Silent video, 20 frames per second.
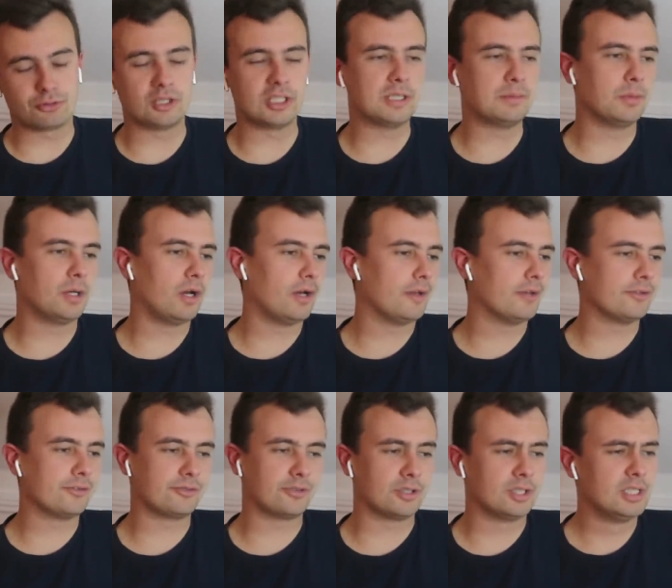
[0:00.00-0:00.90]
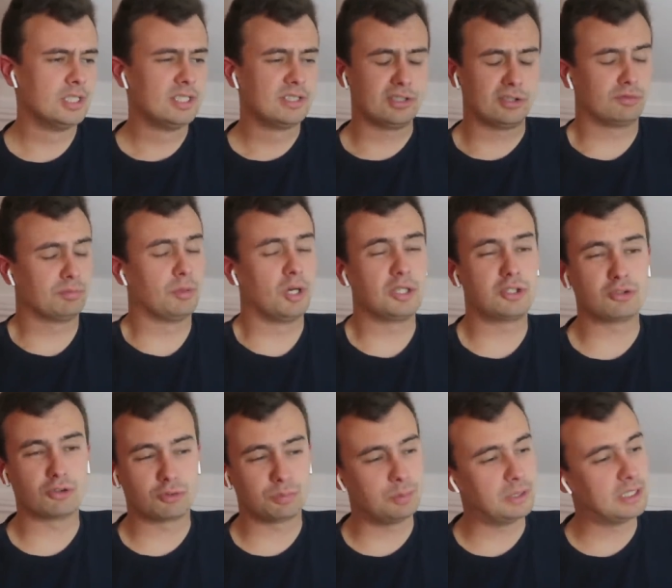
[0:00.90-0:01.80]
three miles, and this might
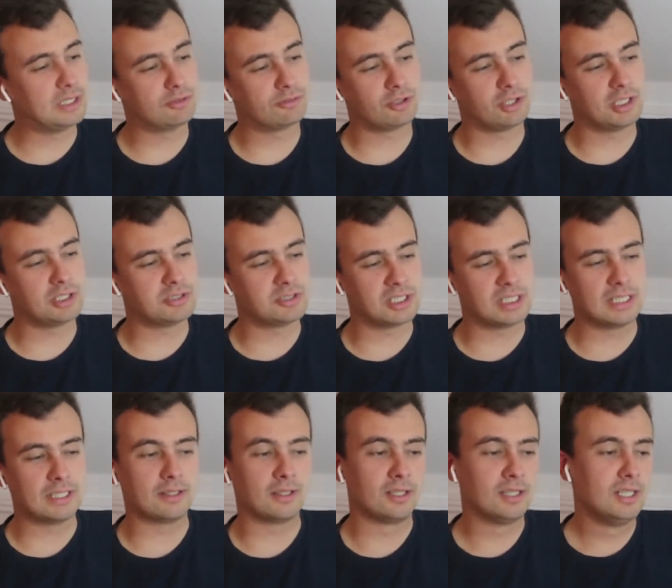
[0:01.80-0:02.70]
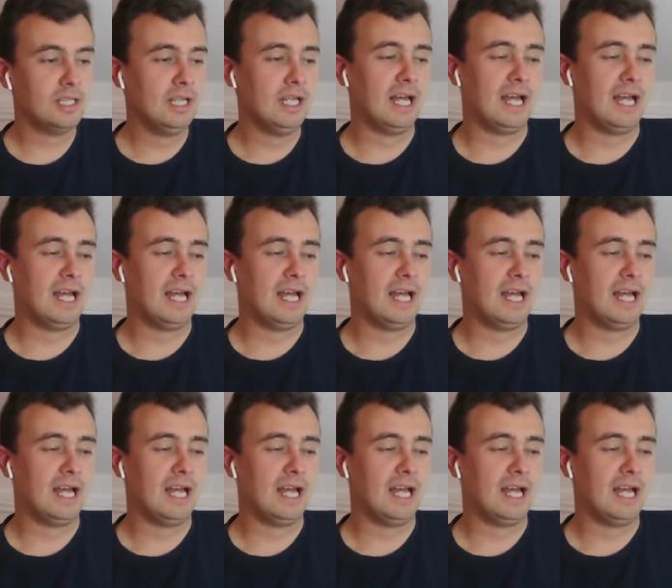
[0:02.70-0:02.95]
just be his ideal